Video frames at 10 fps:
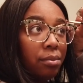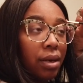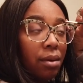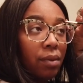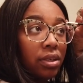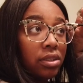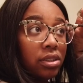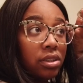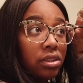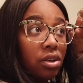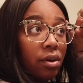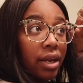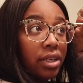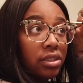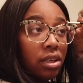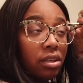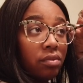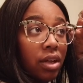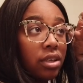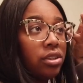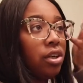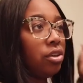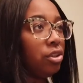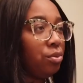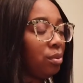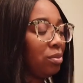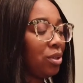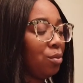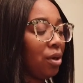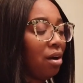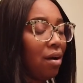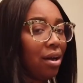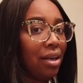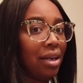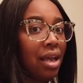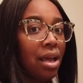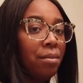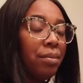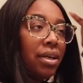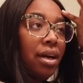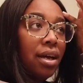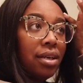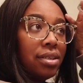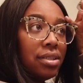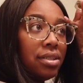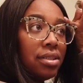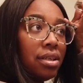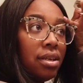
but I wanted to go ahead and start the vlog so y'all knew what was going on, because